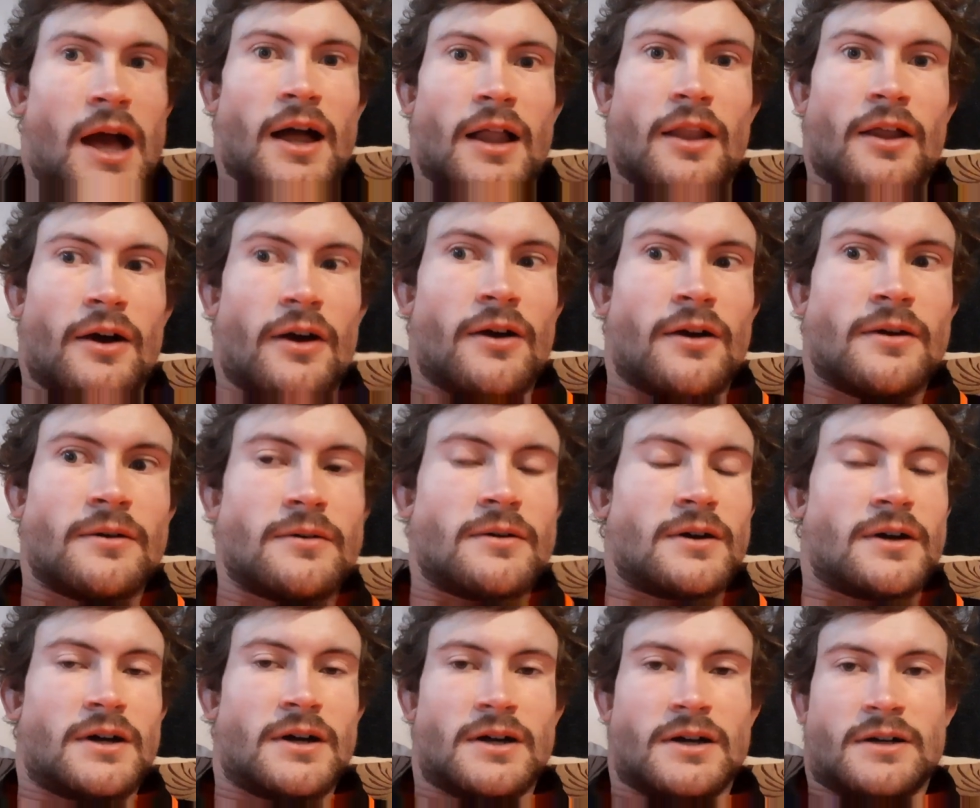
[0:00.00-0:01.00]
Hello.
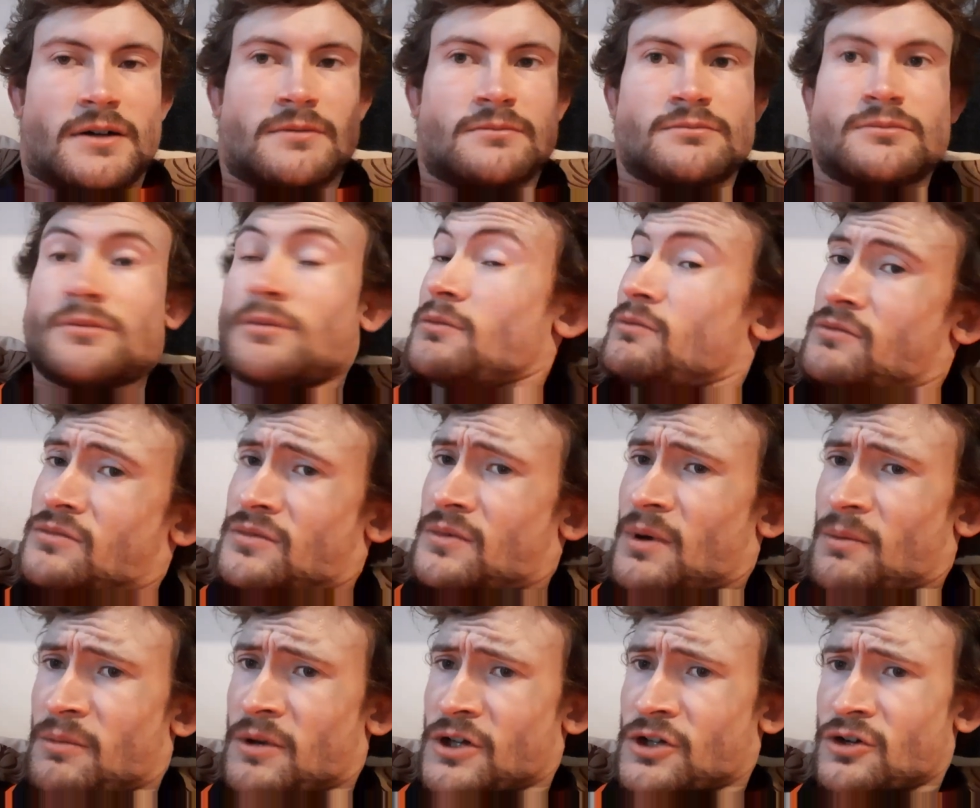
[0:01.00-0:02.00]
Um,
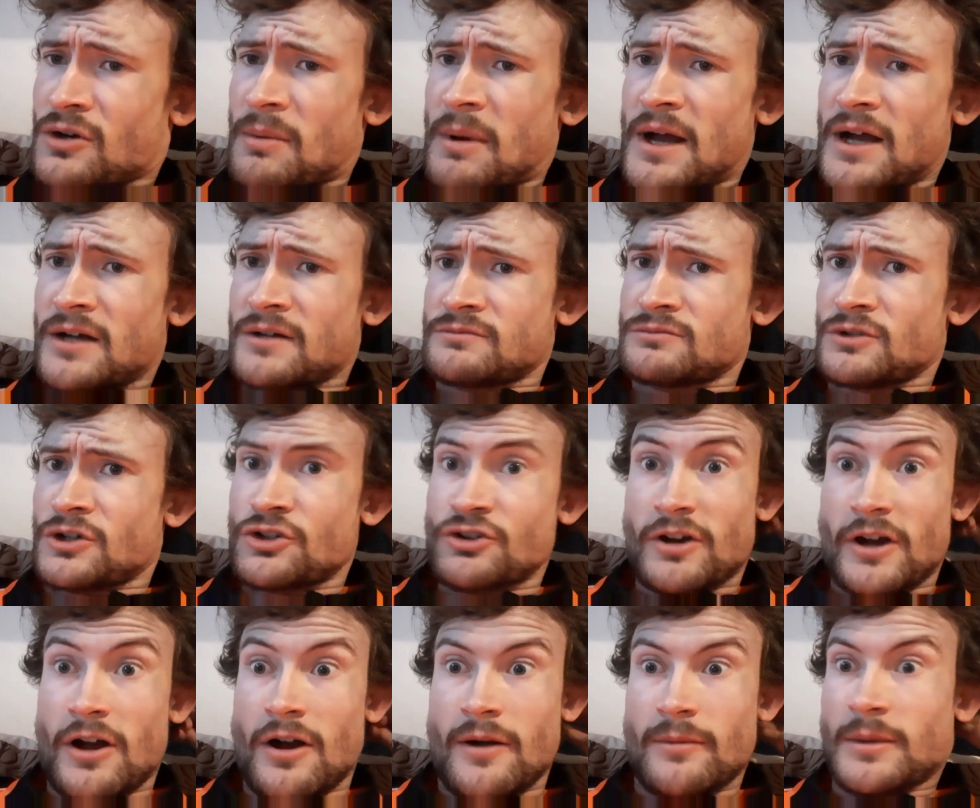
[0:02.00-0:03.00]
I'm going to talk about
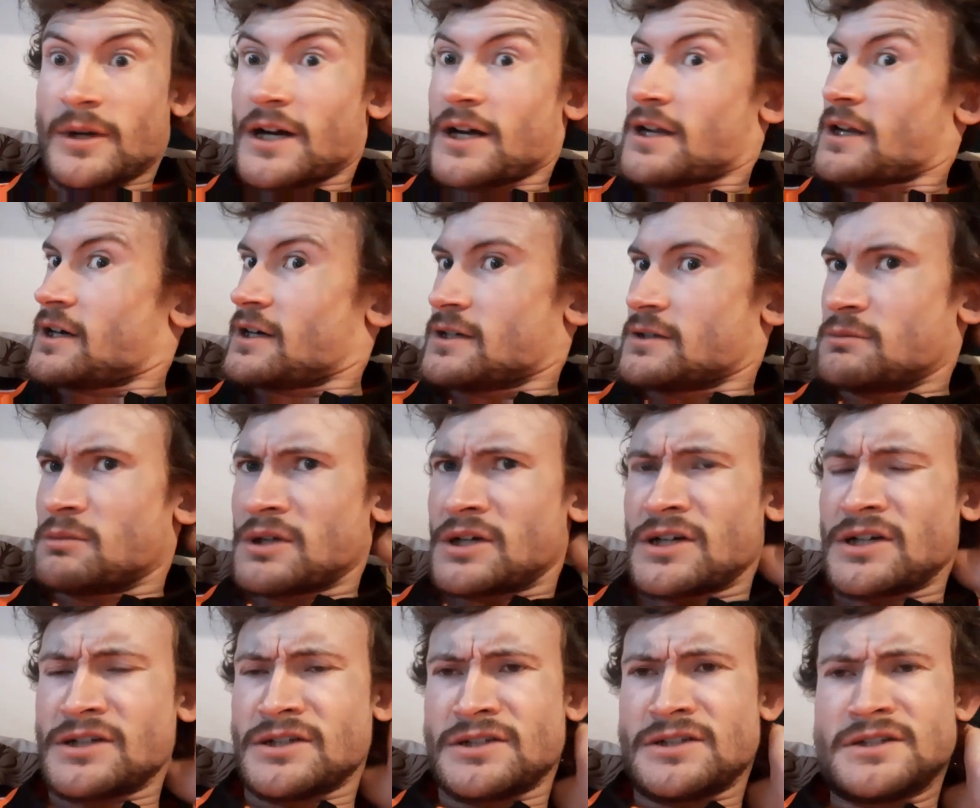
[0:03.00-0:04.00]
Andre Heimgartner
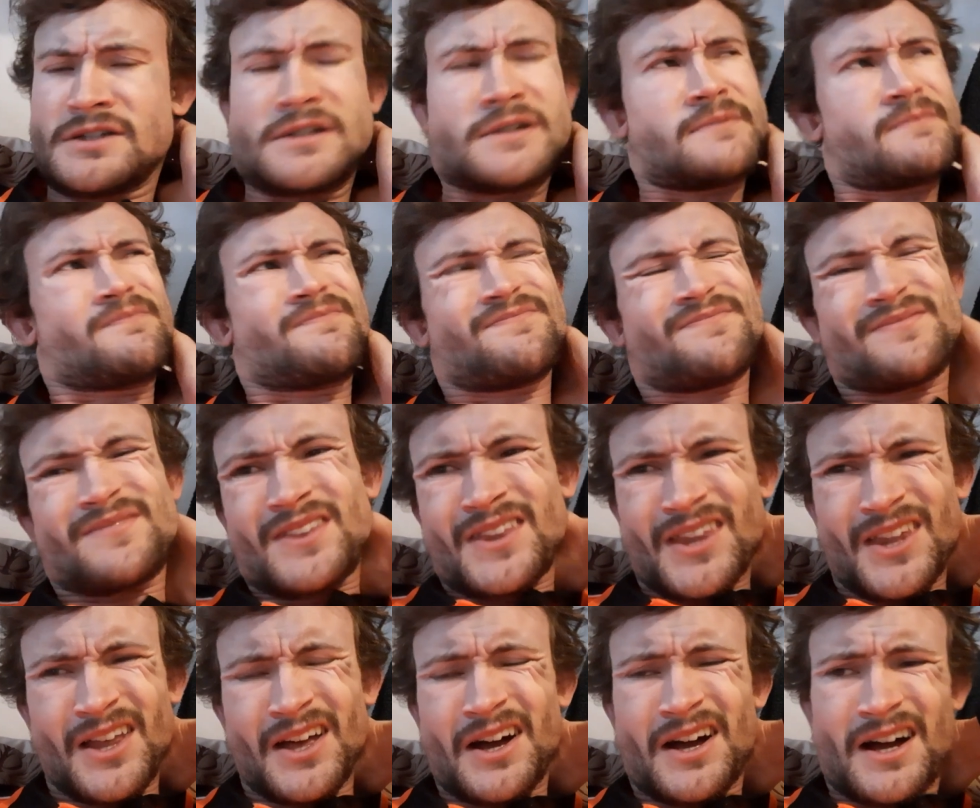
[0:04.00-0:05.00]
because
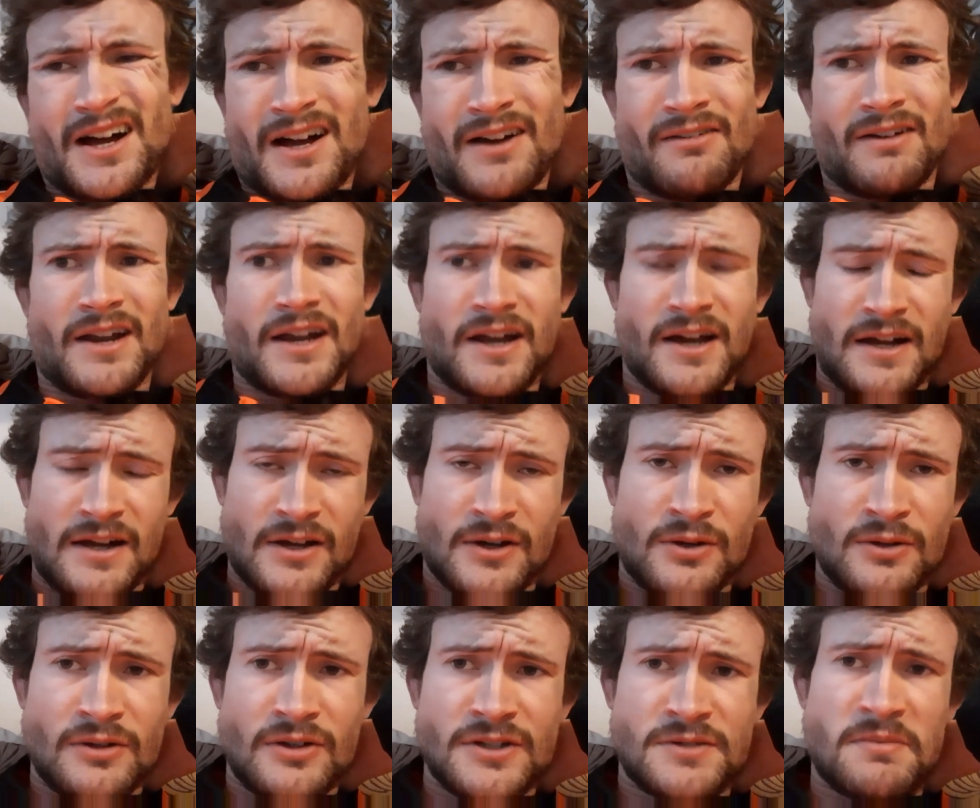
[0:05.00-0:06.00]
I read an
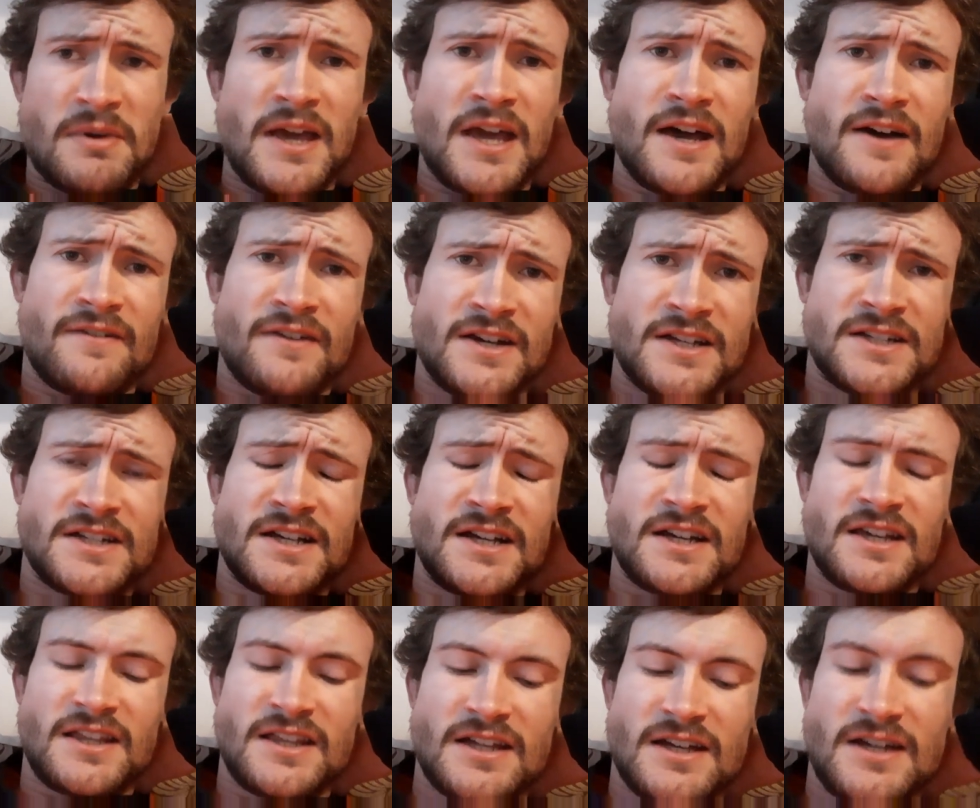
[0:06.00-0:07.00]
article on Speedcafe
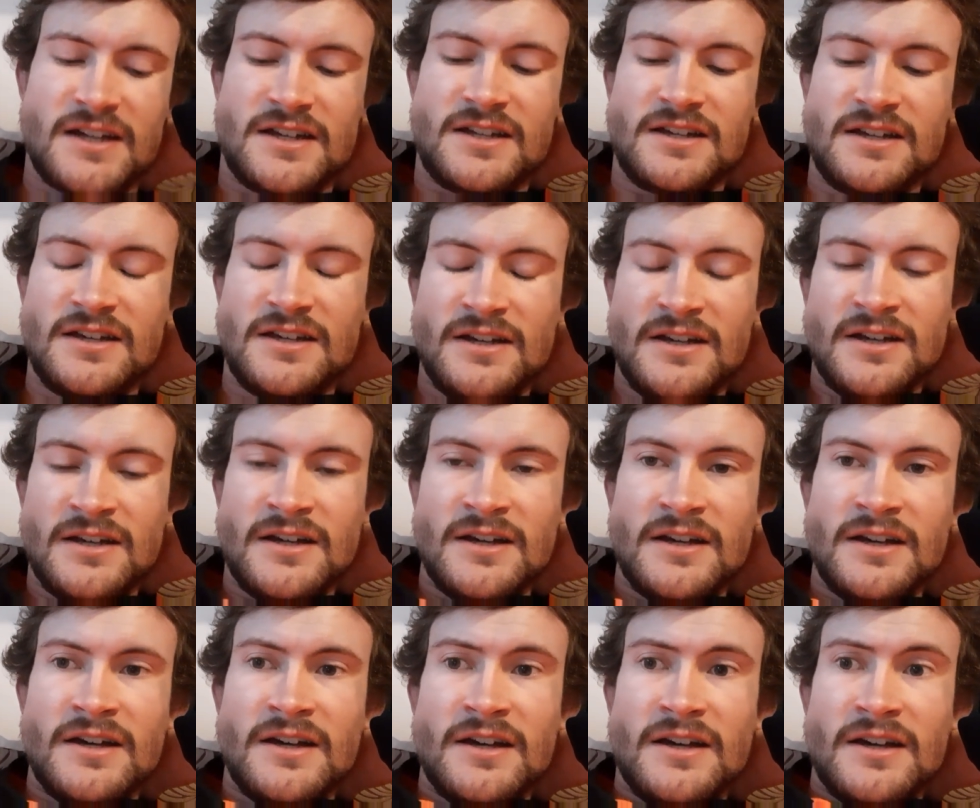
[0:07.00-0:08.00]
saying that
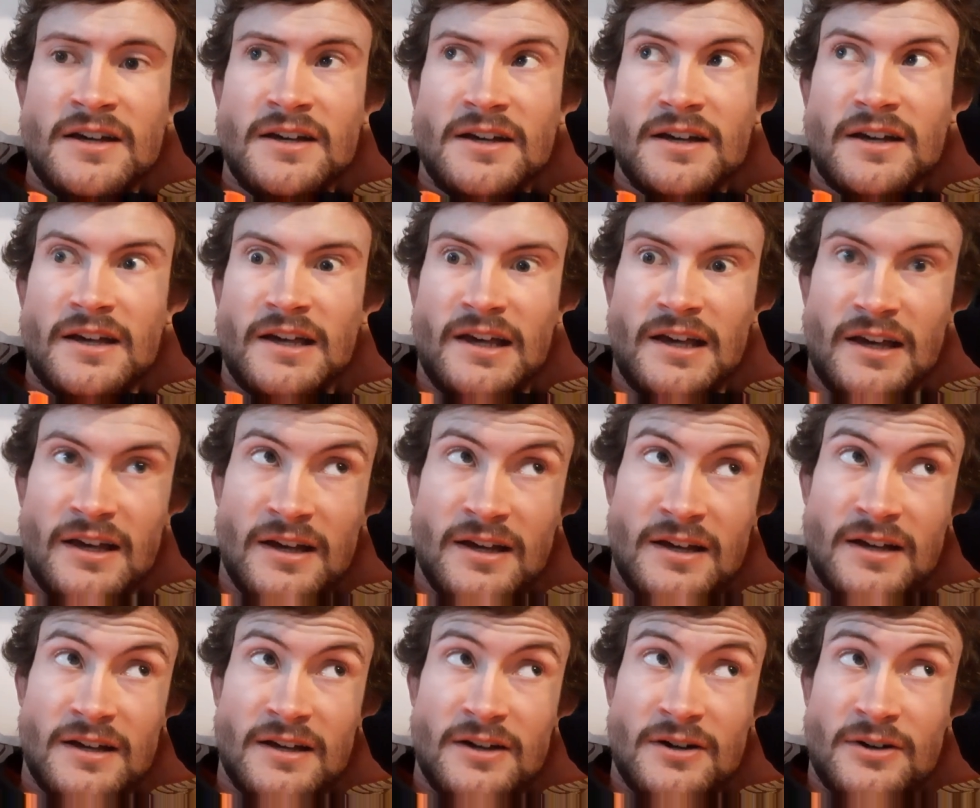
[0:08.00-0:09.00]

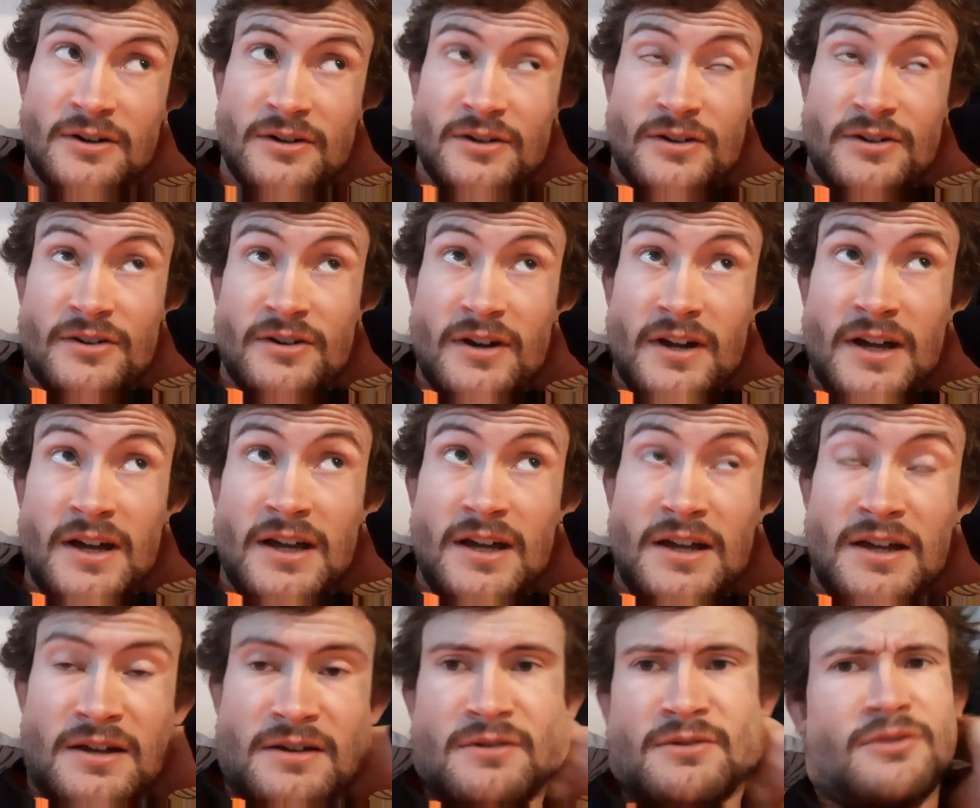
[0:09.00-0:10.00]
uh,
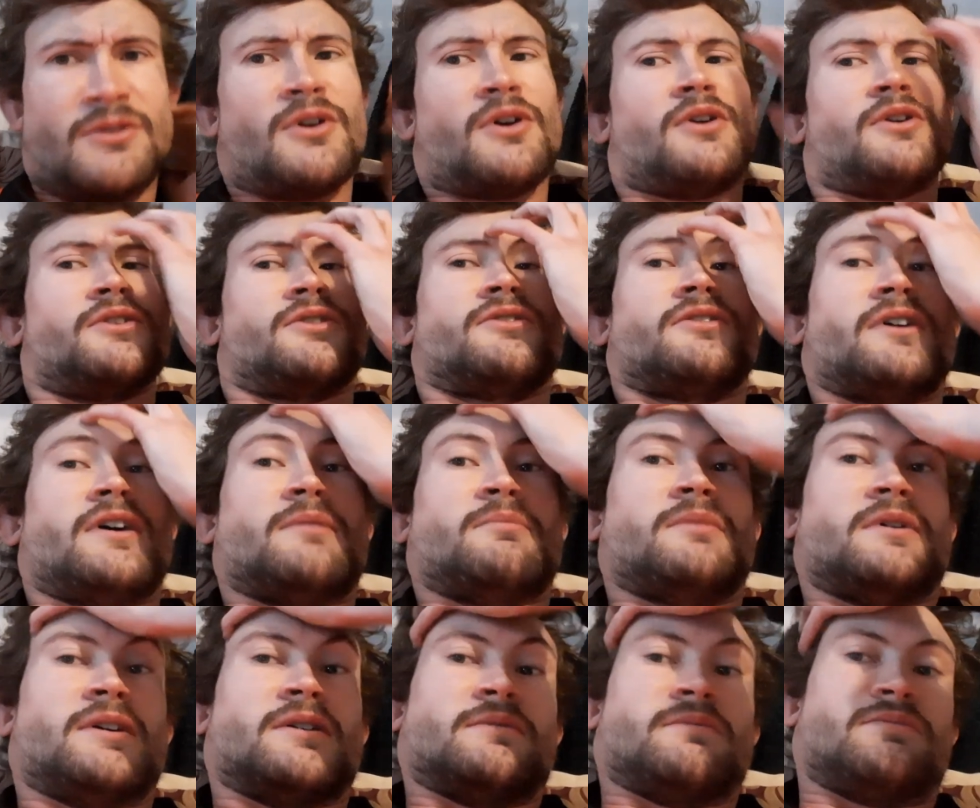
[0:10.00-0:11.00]
Andre, well, not Andre,
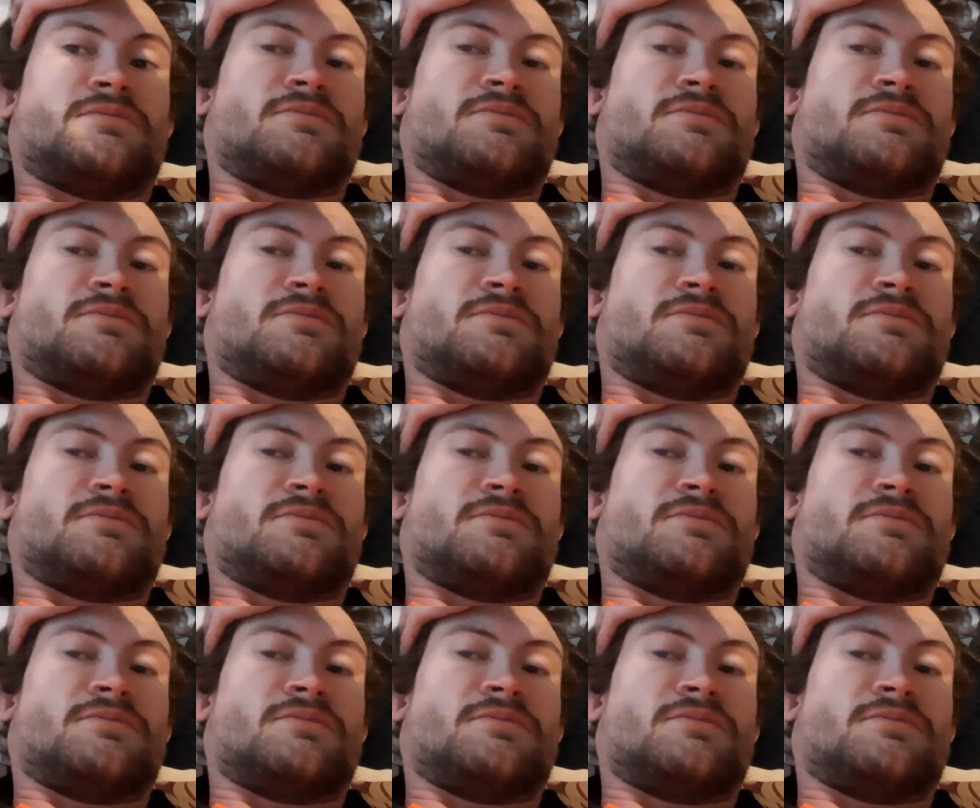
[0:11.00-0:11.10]
but